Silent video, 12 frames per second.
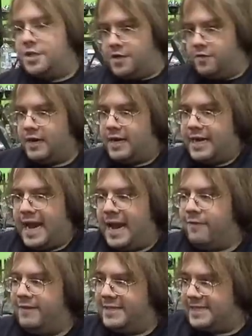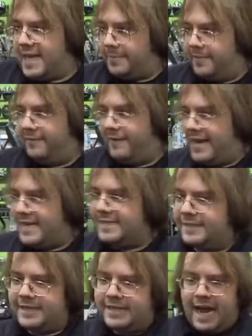Do it again, you stop the
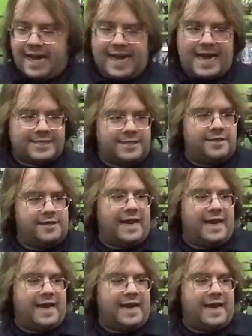race, kindly ask you to